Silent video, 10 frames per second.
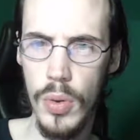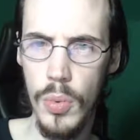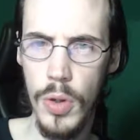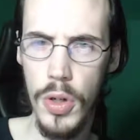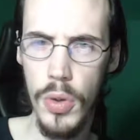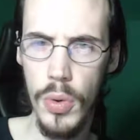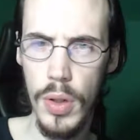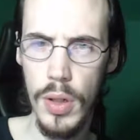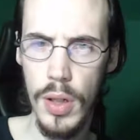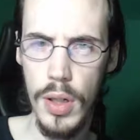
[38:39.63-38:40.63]
What are you doing?
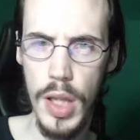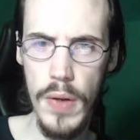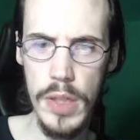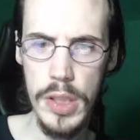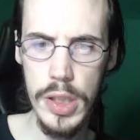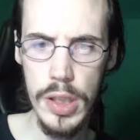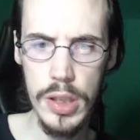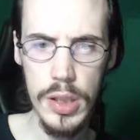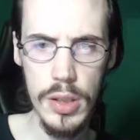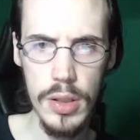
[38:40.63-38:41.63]
Leave to
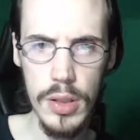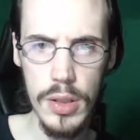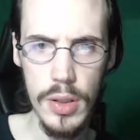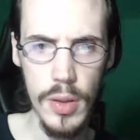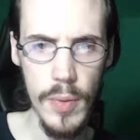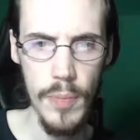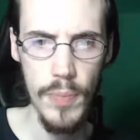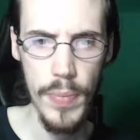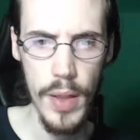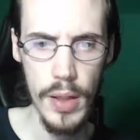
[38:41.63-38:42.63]
cinch.
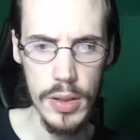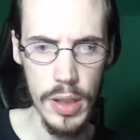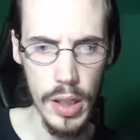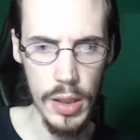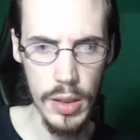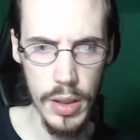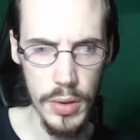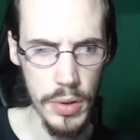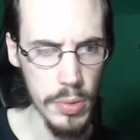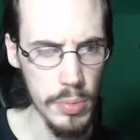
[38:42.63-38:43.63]
Like,
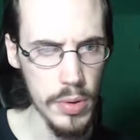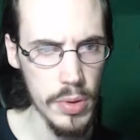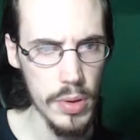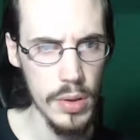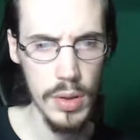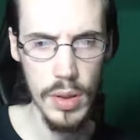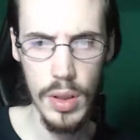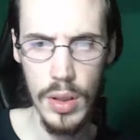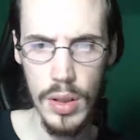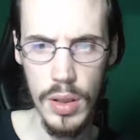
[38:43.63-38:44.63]
healing him? Huh?